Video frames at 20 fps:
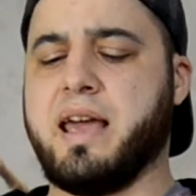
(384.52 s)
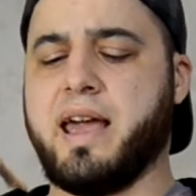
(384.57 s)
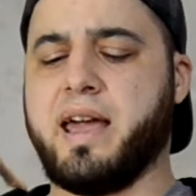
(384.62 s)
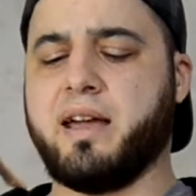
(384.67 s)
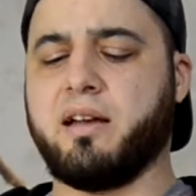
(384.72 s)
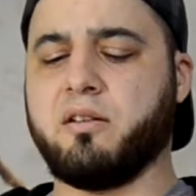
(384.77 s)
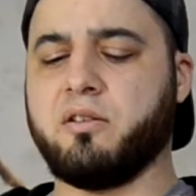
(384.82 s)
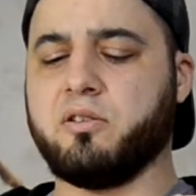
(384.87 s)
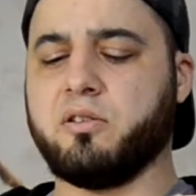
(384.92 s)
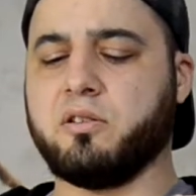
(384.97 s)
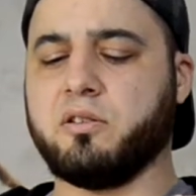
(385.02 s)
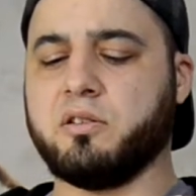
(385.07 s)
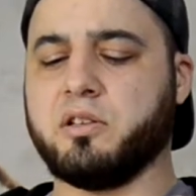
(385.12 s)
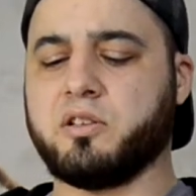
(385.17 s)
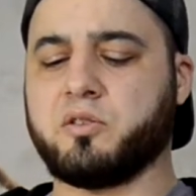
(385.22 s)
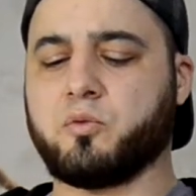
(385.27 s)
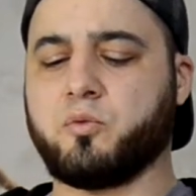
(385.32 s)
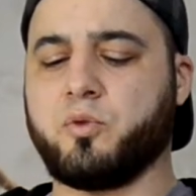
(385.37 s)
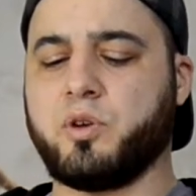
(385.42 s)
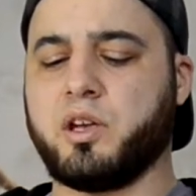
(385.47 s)
angle
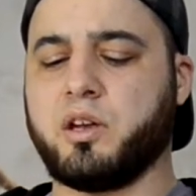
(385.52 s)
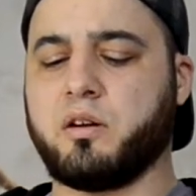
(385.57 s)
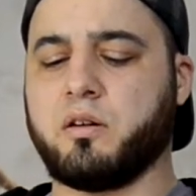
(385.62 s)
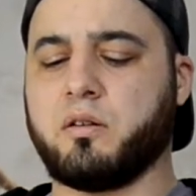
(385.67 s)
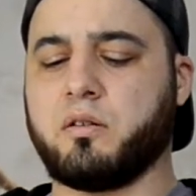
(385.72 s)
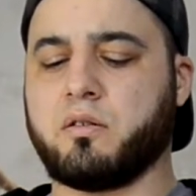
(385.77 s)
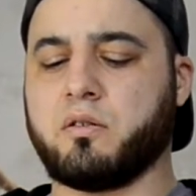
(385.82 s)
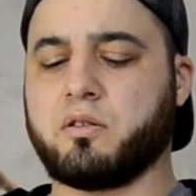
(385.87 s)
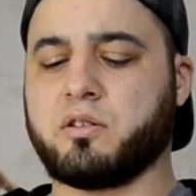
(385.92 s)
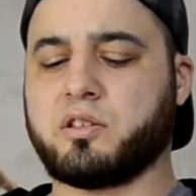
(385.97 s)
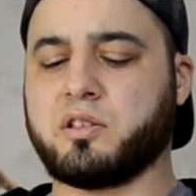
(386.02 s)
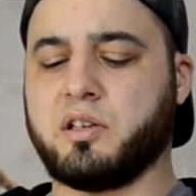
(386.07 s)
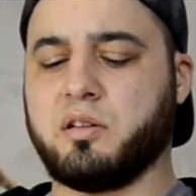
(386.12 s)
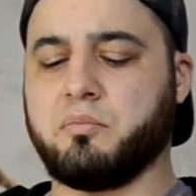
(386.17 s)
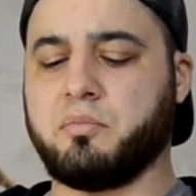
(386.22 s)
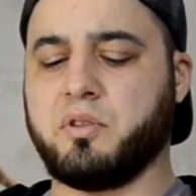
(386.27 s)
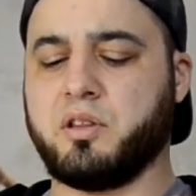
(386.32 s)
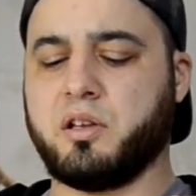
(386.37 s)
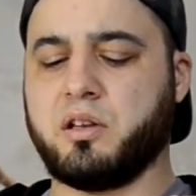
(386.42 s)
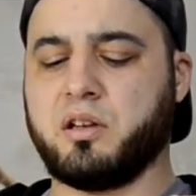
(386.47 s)
is weird or
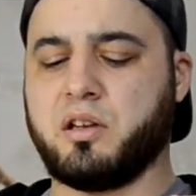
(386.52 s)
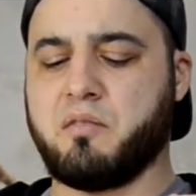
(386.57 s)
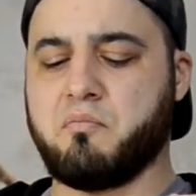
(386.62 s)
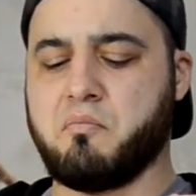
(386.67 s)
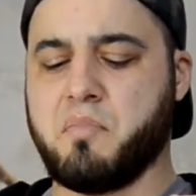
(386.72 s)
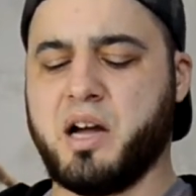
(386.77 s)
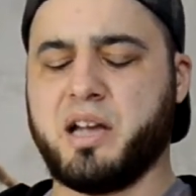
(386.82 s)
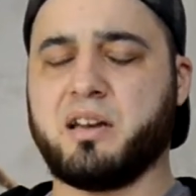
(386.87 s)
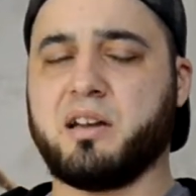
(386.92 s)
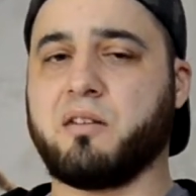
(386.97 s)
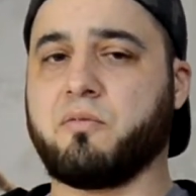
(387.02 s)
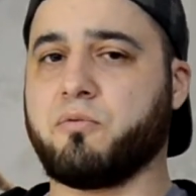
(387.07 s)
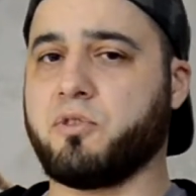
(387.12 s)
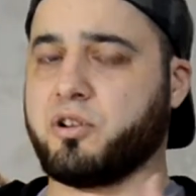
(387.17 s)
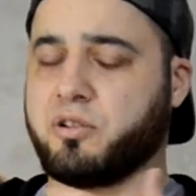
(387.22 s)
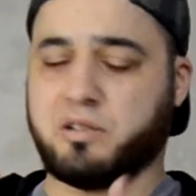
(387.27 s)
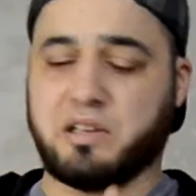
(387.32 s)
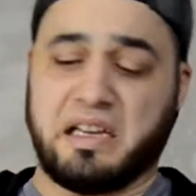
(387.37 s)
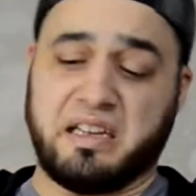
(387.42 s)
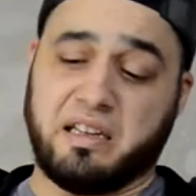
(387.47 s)
something, it might not
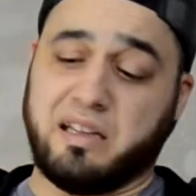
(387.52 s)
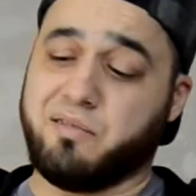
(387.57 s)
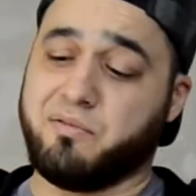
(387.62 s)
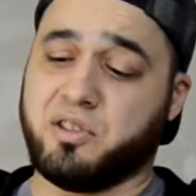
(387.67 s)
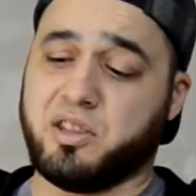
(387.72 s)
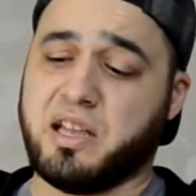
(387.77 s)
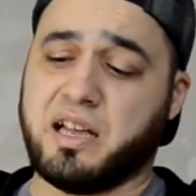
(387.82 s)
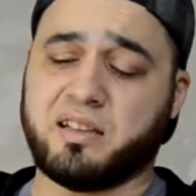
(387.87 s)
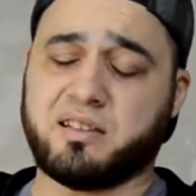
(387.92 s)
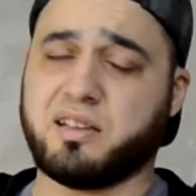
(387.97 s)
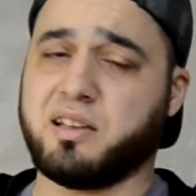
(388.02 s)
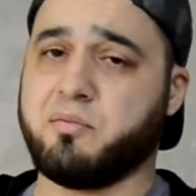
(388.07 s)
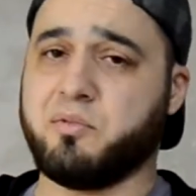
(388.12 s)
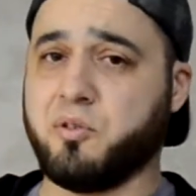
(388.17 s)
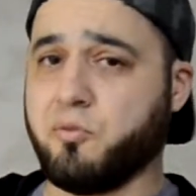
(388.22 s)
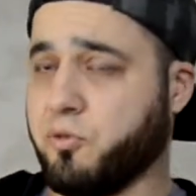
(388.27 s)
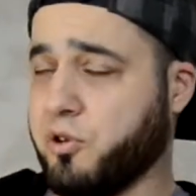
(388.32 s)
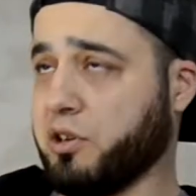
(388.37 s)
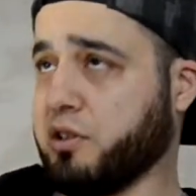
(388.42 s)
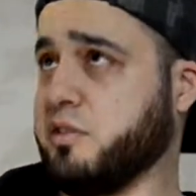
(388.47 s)
work. Like even that time it
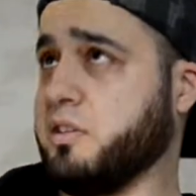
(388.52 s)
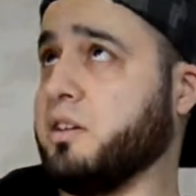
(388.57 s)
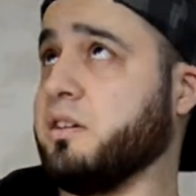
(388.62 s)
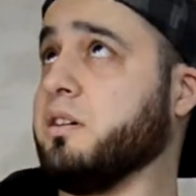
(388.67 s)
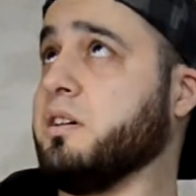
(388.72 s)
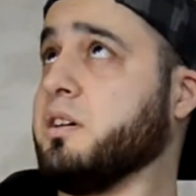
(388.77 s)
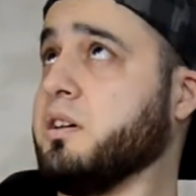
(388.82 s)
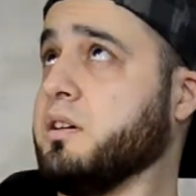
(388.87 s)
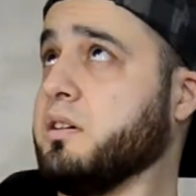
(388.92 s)
worked there.